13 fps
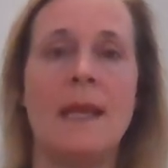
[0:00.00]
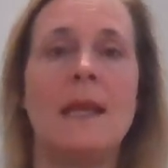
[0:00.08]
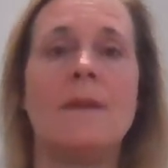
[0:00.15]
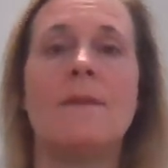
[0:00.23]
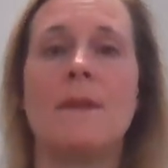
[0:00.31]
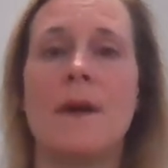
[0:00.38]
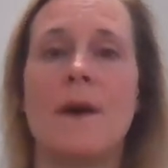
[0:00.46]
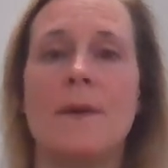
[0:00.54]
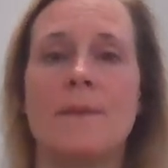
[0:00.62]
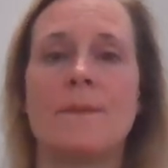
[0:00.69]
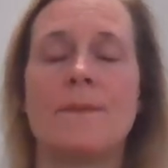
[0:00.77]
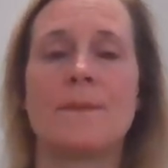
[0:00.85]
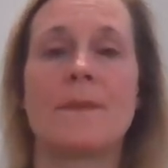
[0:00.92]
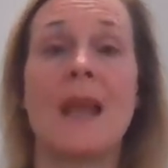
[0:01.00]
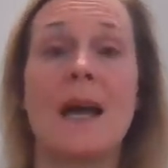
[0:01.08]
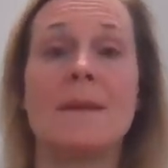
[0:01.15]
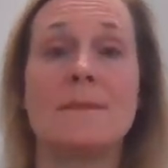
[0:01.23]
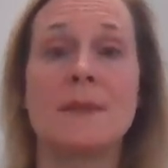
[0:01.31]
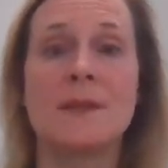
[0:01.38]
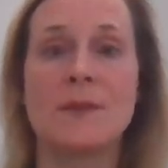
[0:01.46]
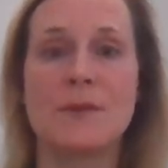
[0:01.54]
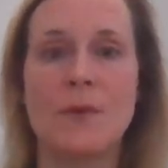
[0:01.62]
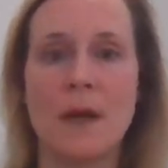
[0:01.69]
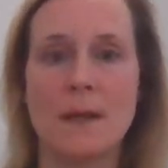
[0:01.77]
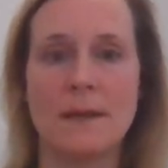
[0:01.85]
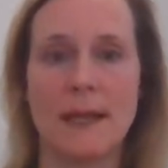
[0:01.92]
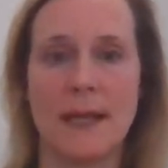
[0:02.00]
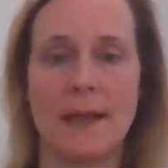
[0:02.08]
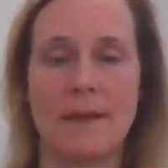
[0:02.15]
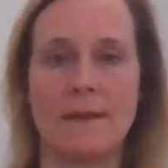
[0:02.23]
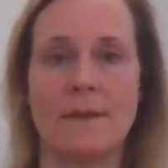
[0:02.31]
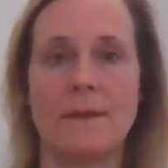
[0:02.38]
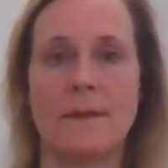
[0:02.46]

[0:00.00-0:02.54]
even though I'm struggling